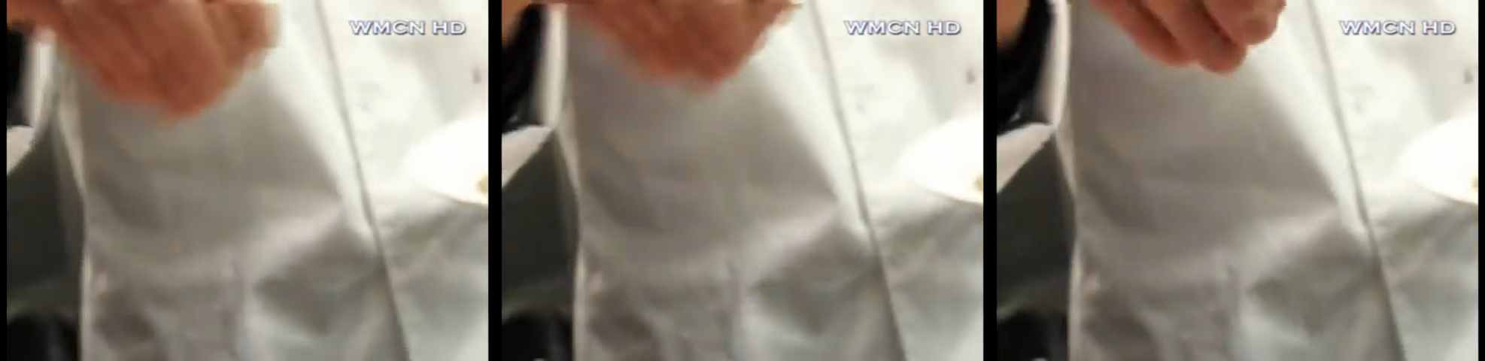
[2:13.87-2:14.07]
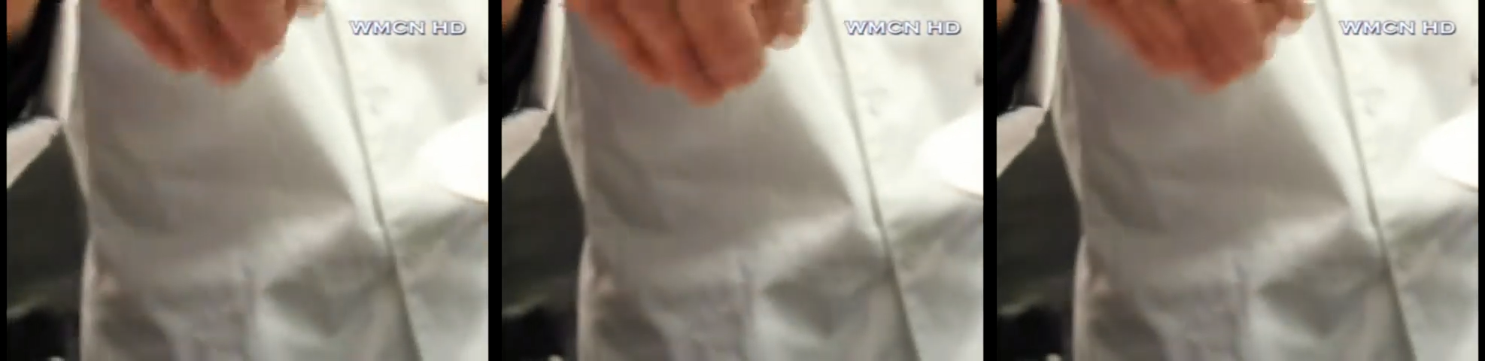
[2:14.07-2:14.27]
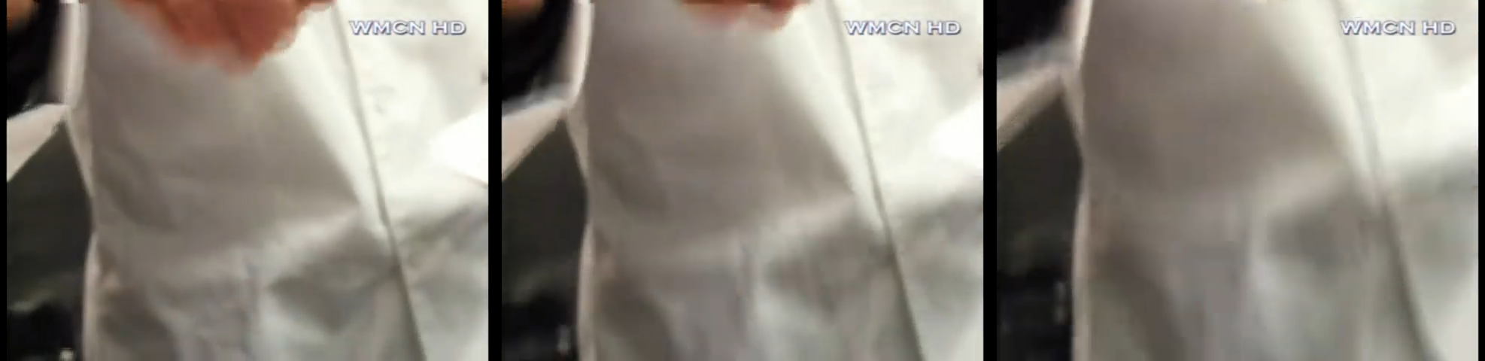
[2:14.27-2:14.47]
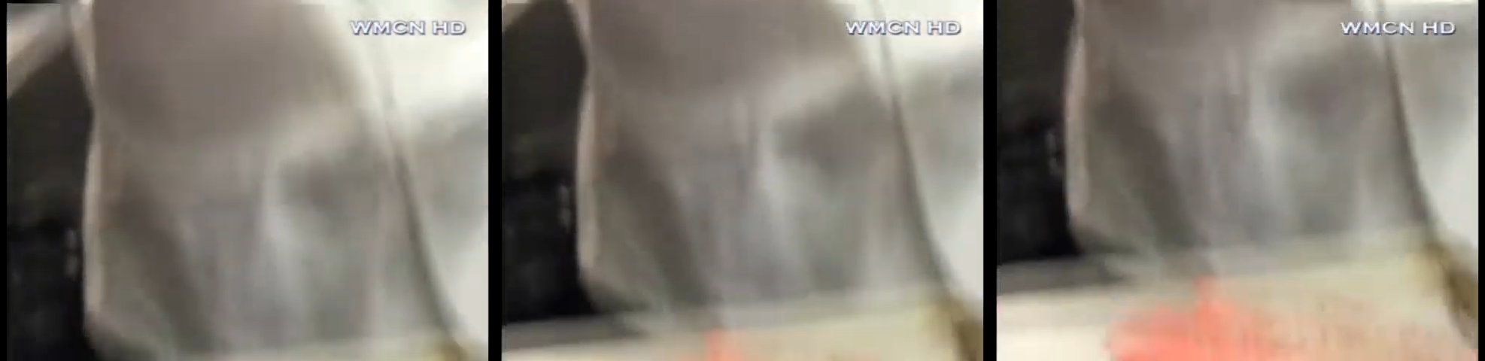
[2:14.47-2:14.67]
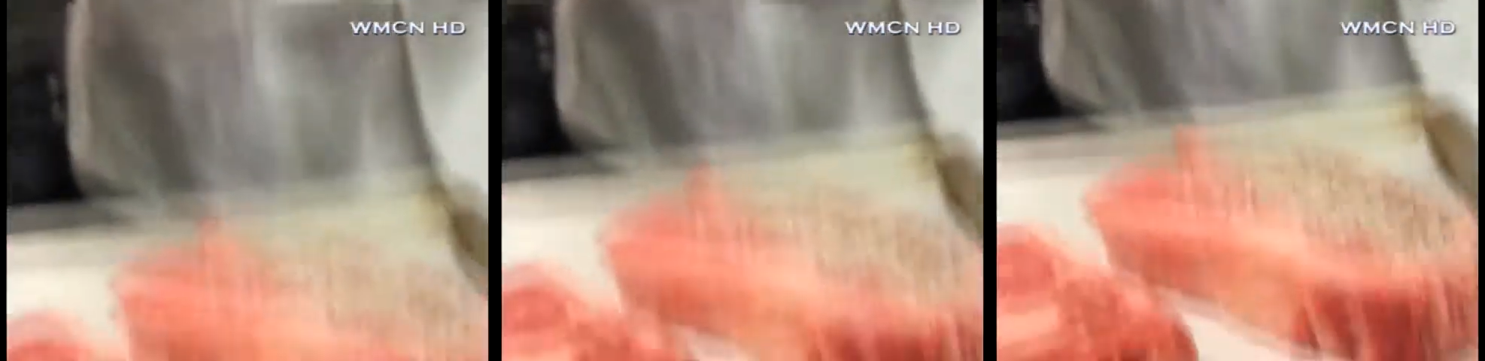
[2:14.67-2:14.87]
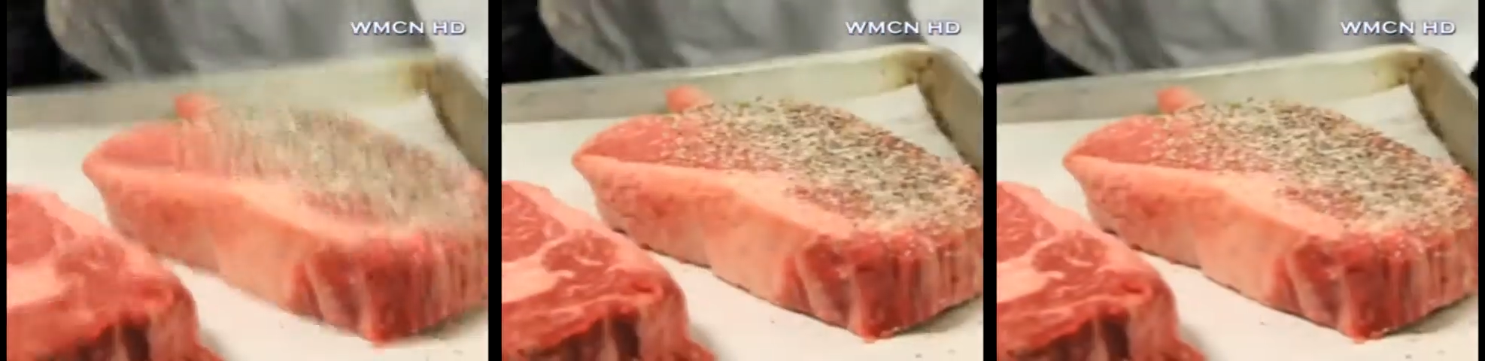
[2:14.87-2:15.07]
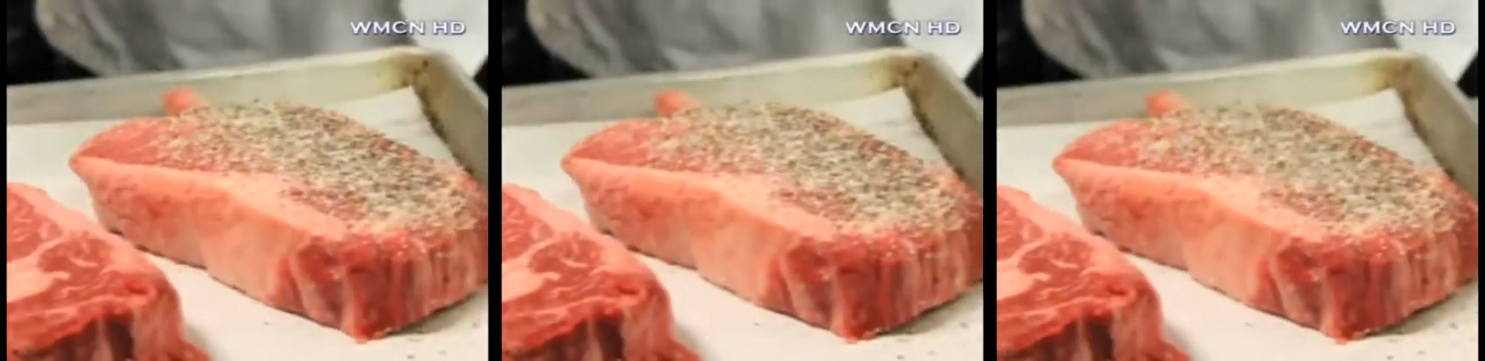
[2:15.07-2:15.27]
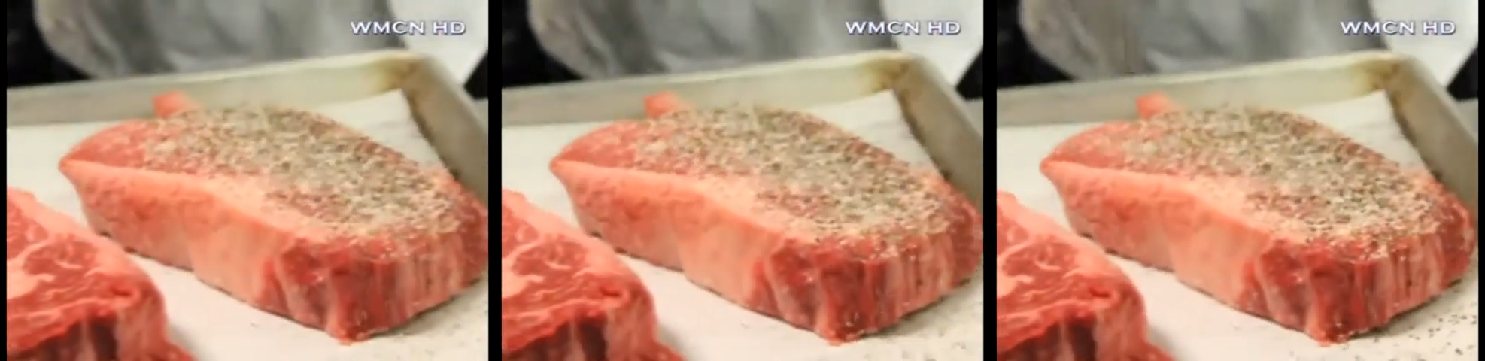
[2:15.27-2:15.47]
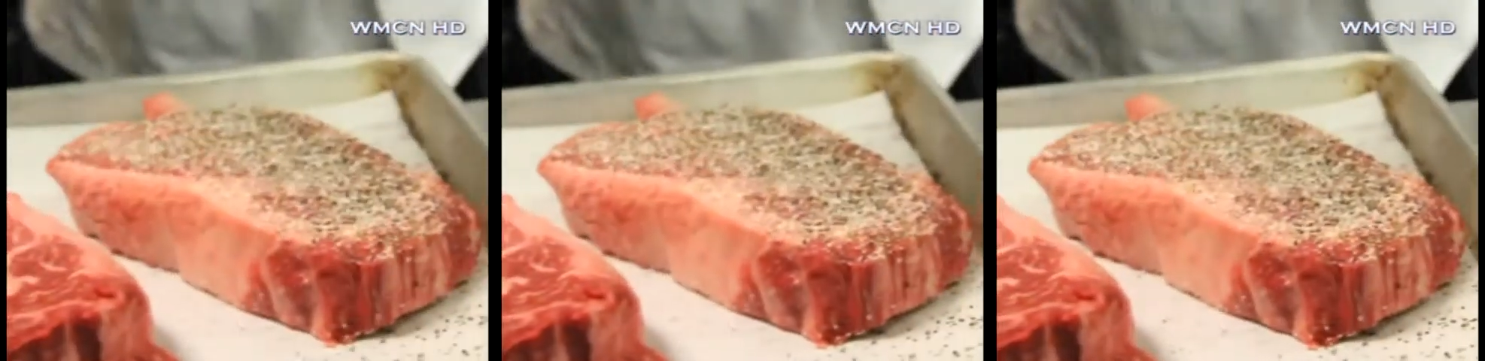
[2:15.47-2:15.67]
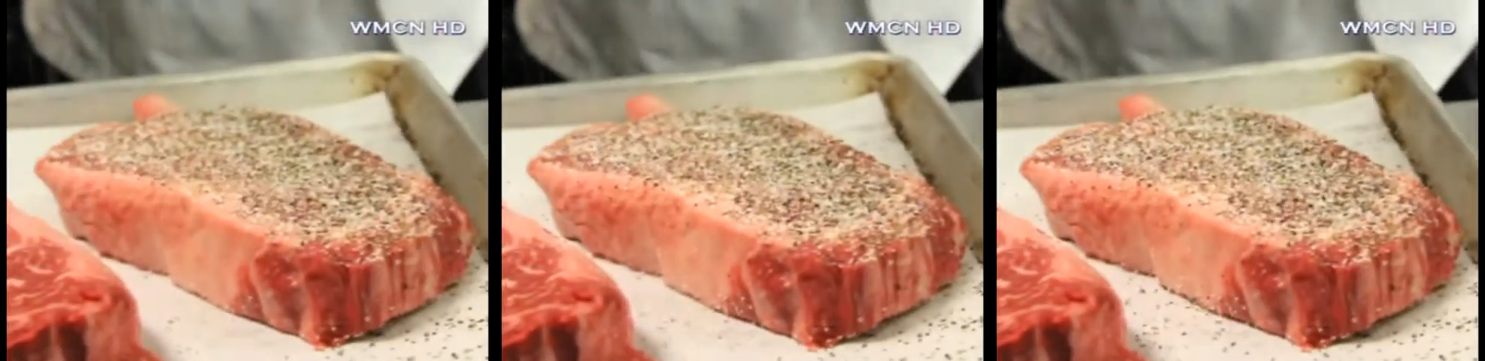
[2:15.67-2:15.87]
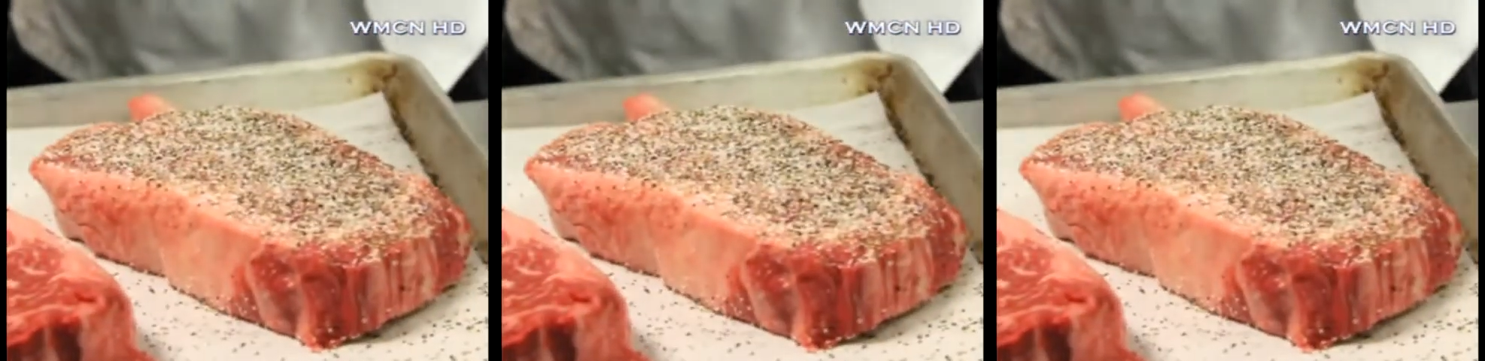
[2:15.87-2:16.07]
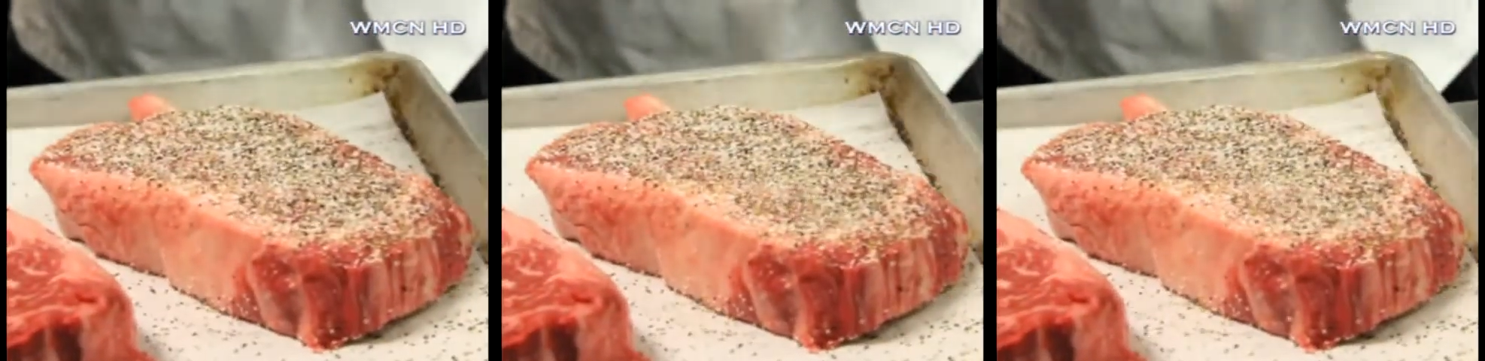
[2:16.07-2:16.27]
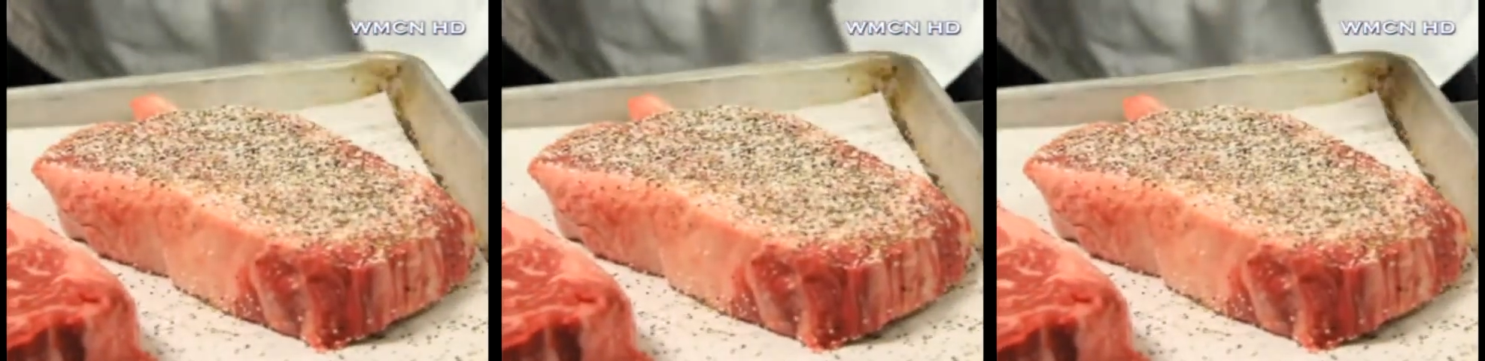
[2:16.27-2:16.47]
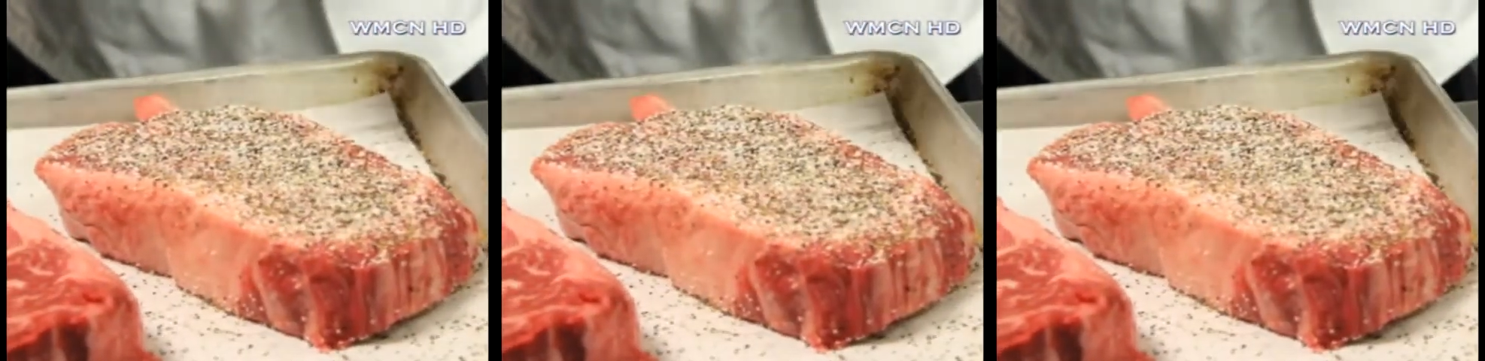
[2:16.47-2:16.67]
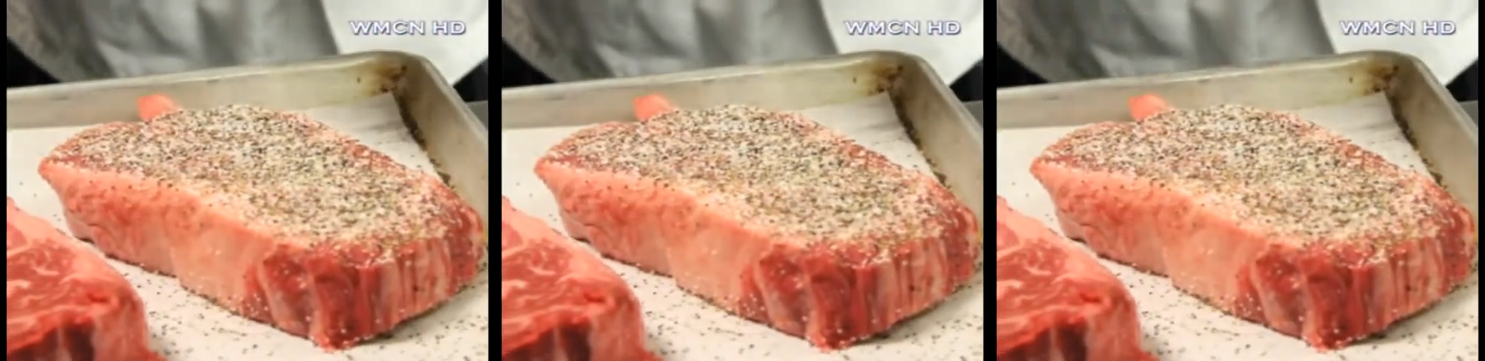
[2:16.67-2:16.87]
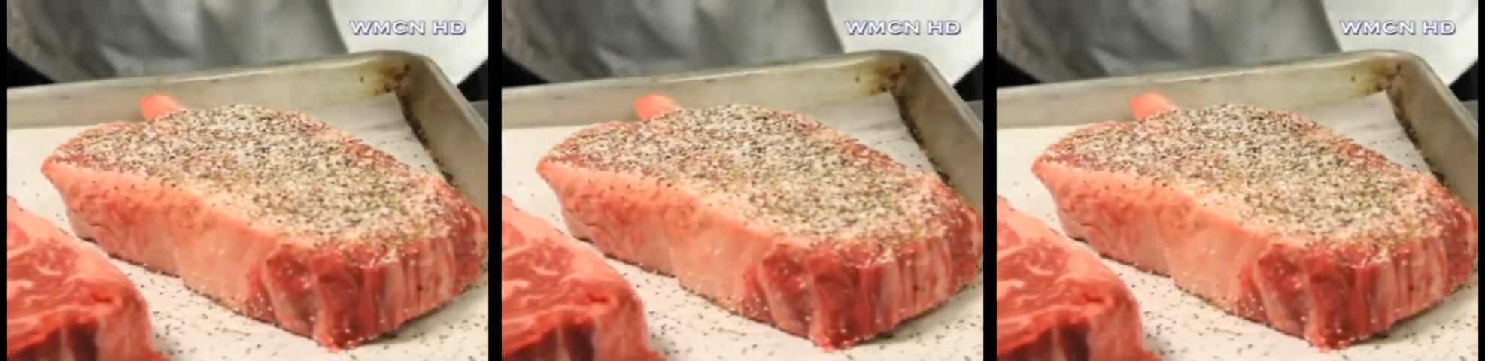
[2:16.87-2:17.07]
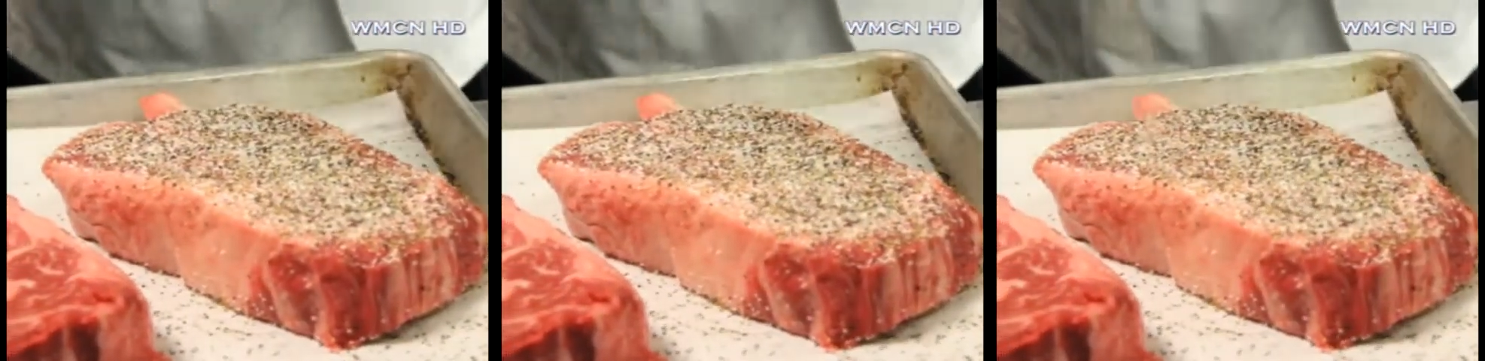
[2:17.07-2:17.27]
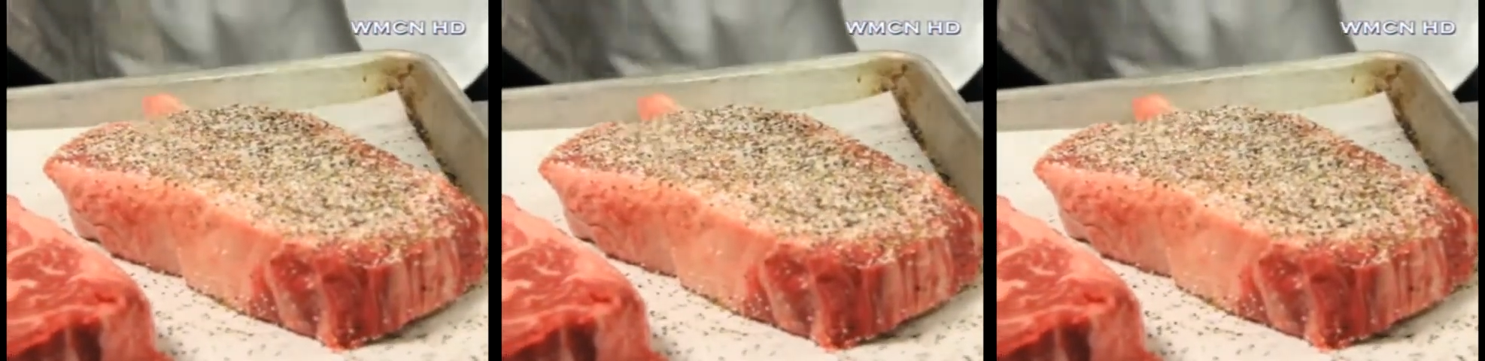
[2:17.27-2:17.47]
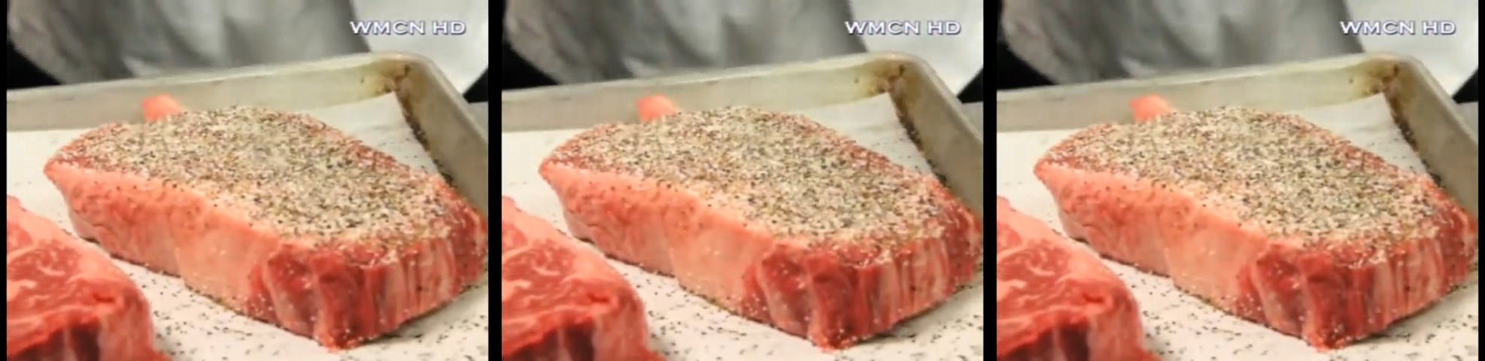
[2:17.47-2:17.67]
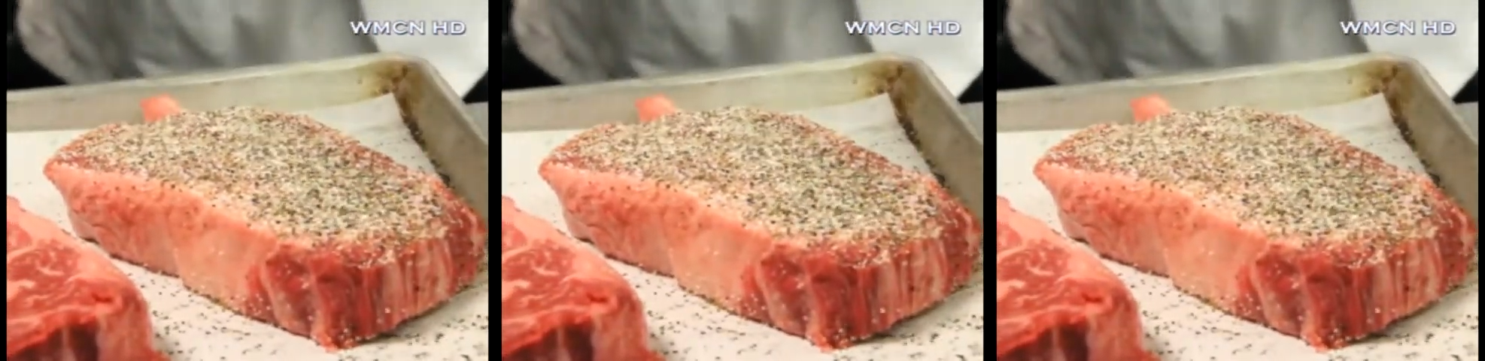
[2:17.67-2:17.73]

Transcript: No face is visible, so there are no lips to read.